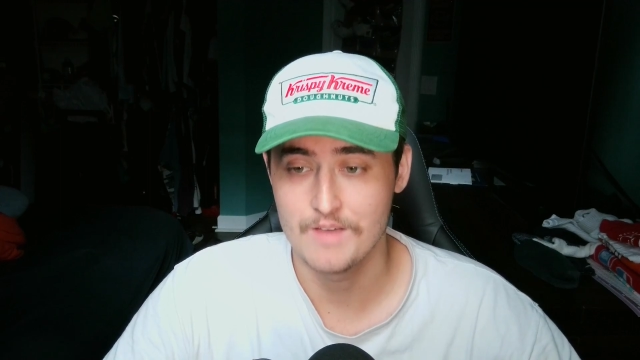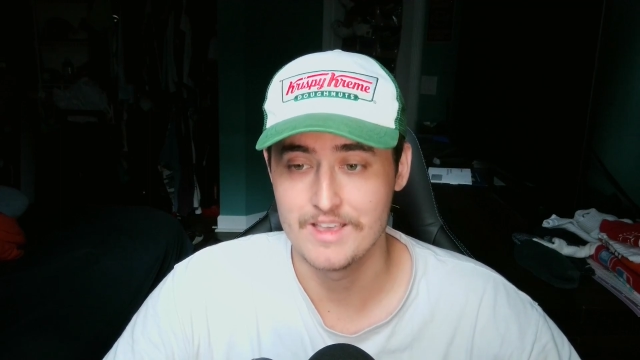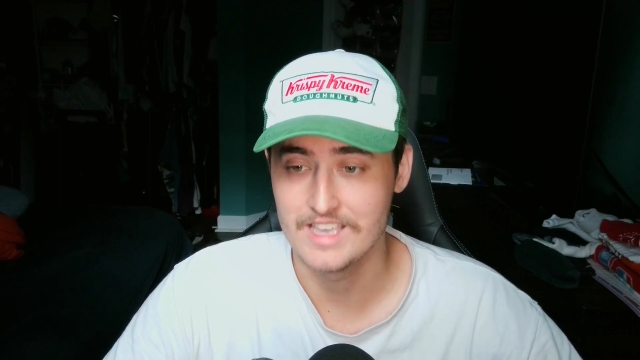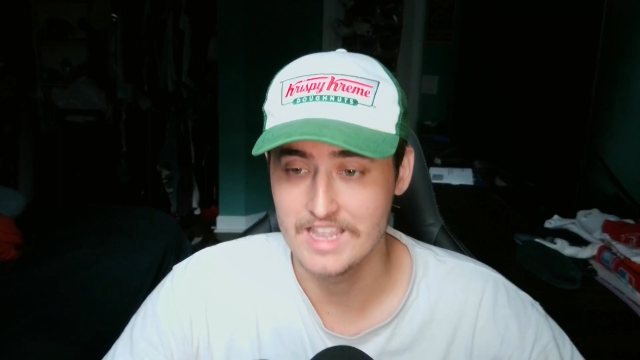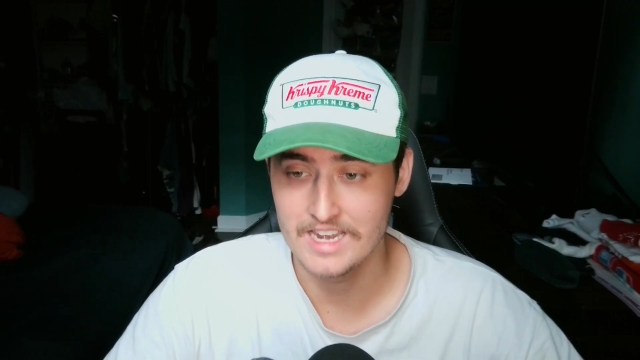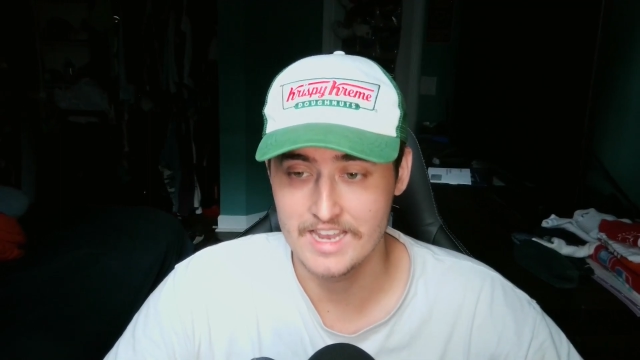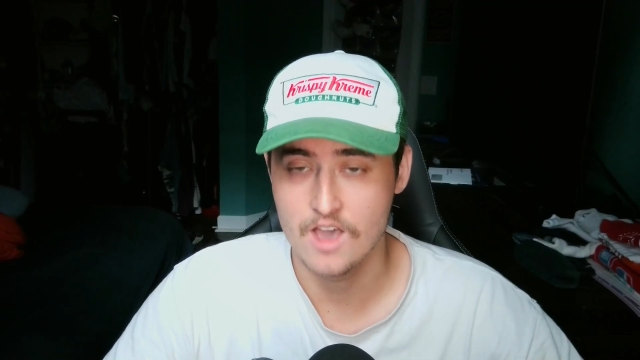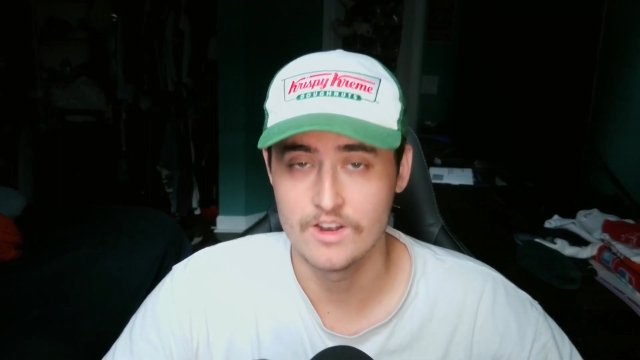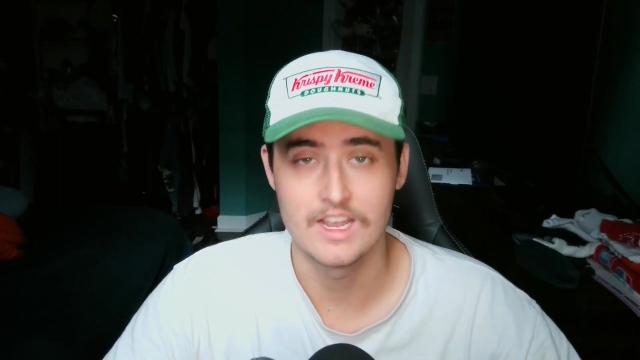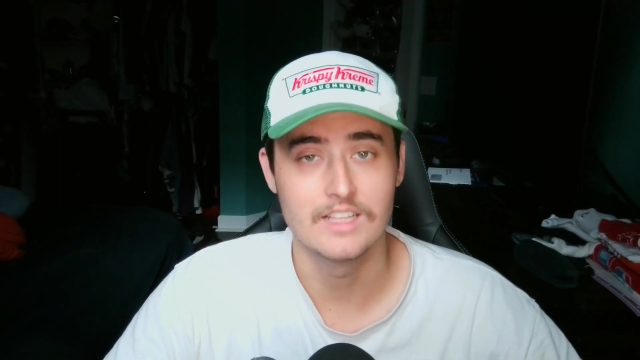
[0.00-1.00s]
at getting
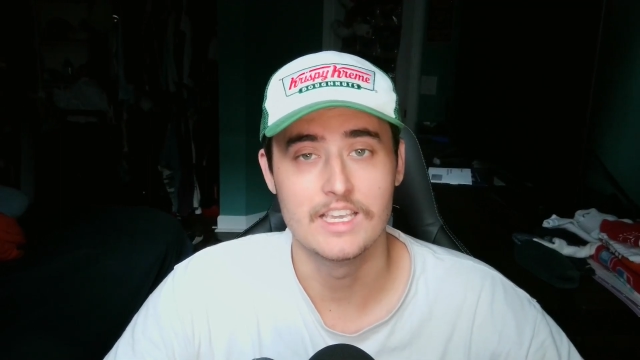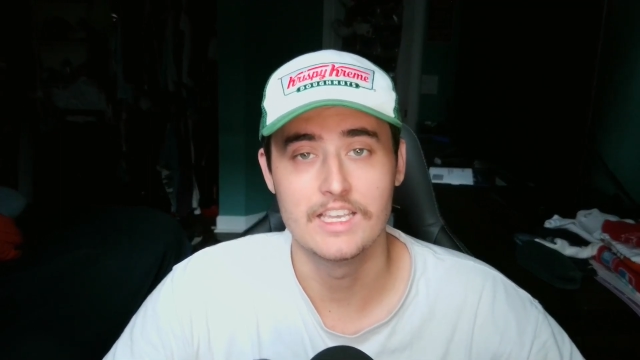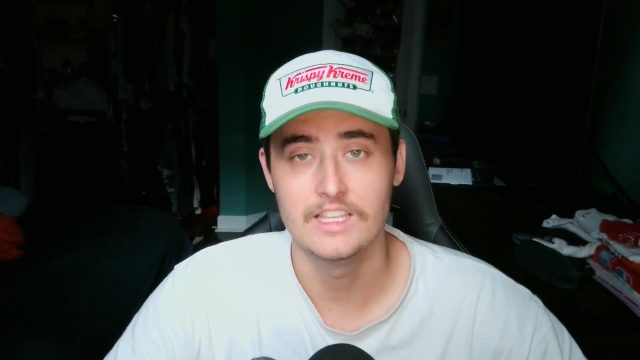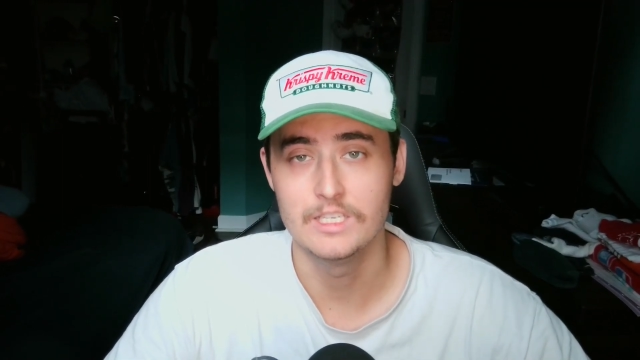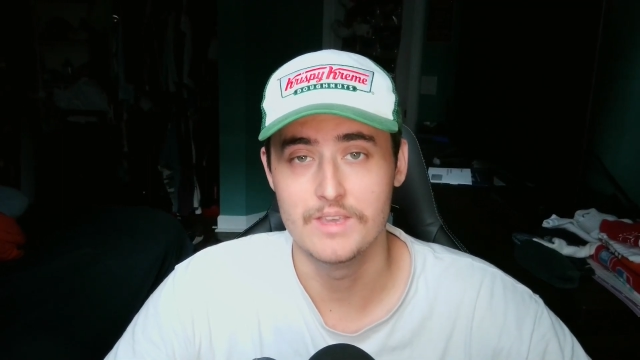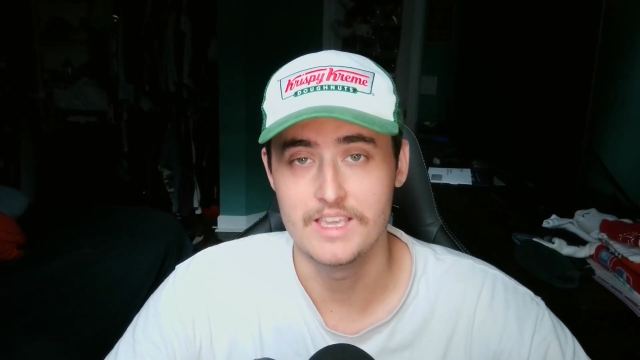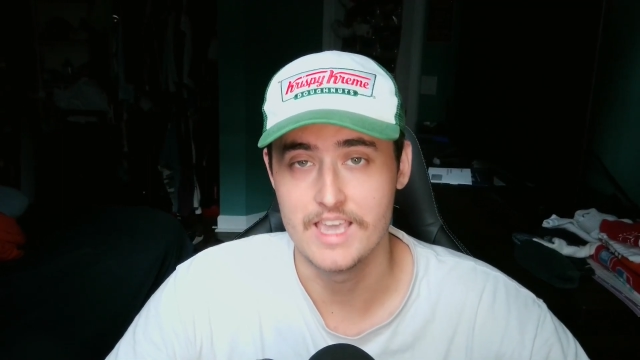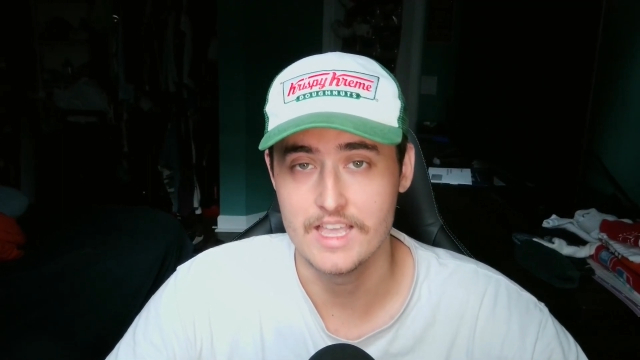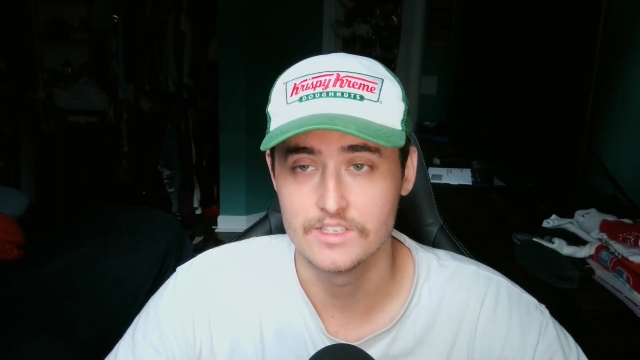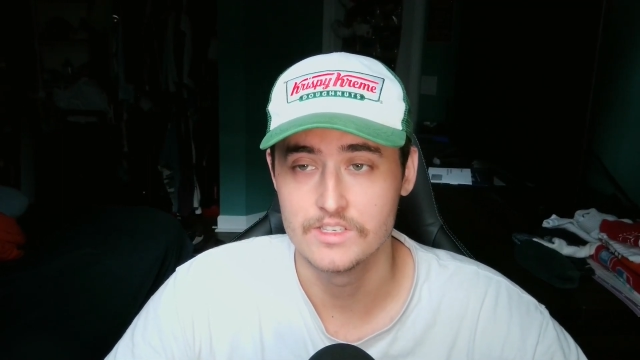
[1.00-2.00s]
down and not taking these big
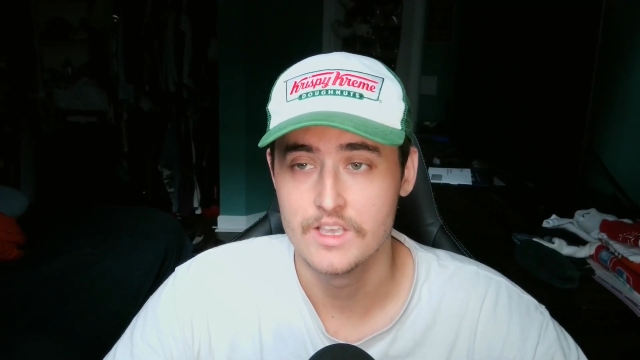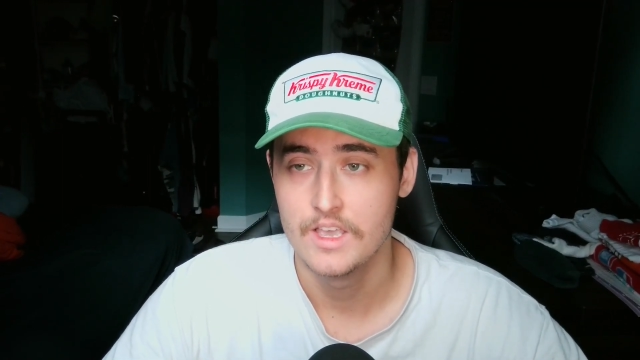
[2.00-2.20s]
hits,